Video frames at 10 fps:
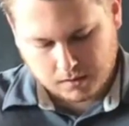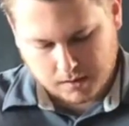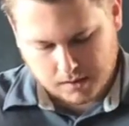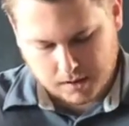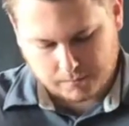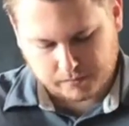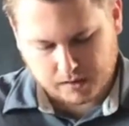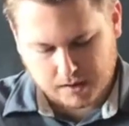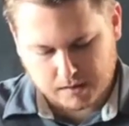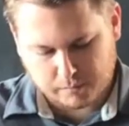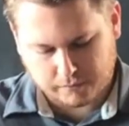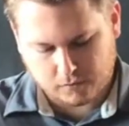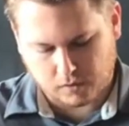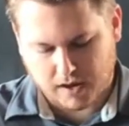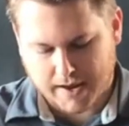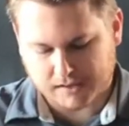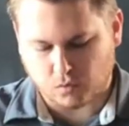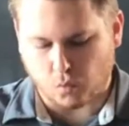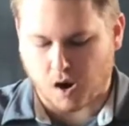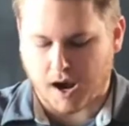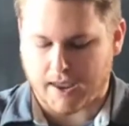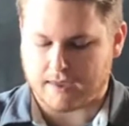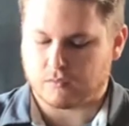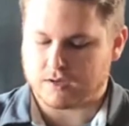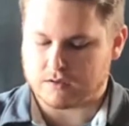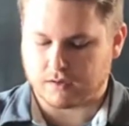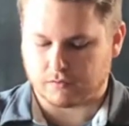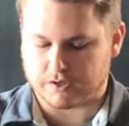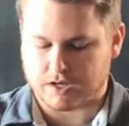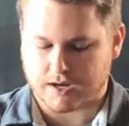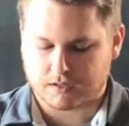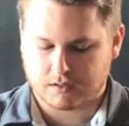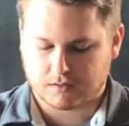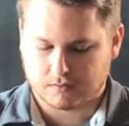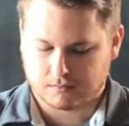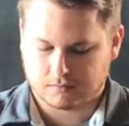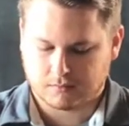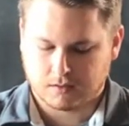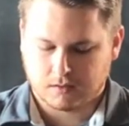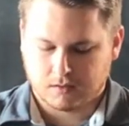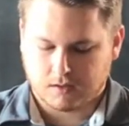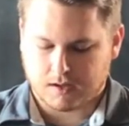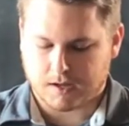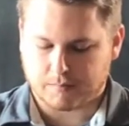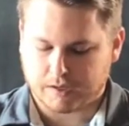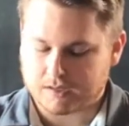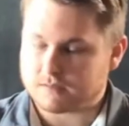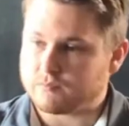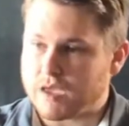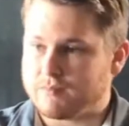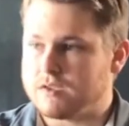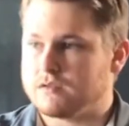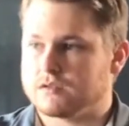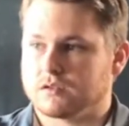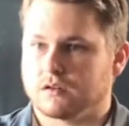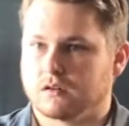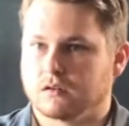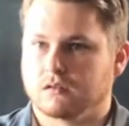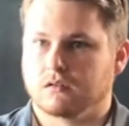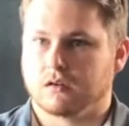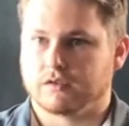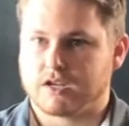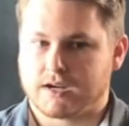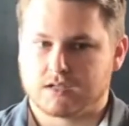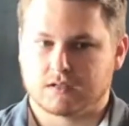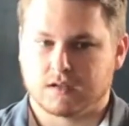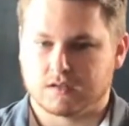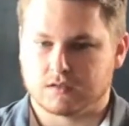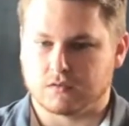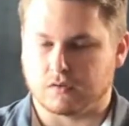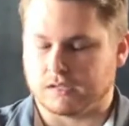And number four, ask why when you get a rejection. Because maybe you can turn a rejection into a